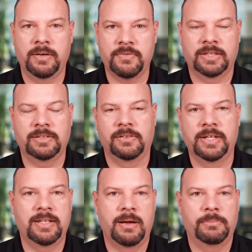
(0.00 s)
I've got the
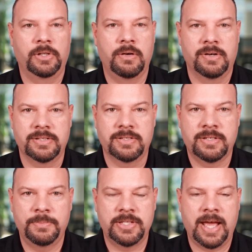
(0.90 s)
link down below on
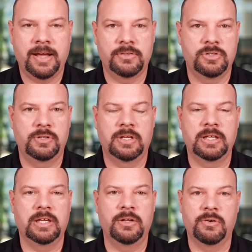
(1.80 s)
Substack, so you can
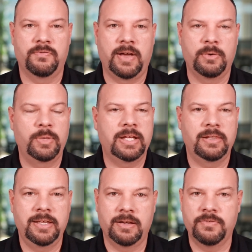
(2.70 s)
get notified
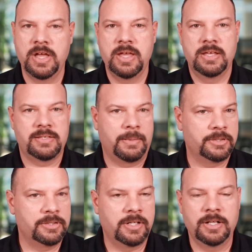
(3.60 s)
weekly of
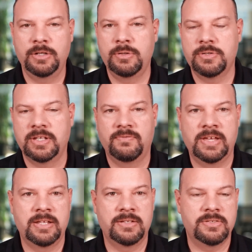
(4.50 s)
cybersecurity news and
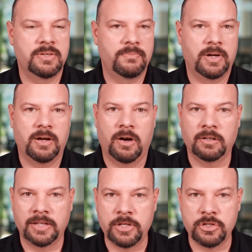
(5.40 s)
events,
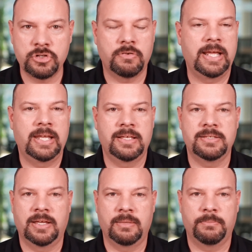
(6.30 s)
our latest
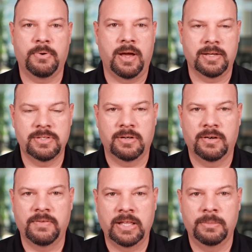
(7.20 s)
trainings, and products that are
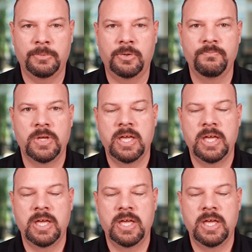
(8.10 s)
available.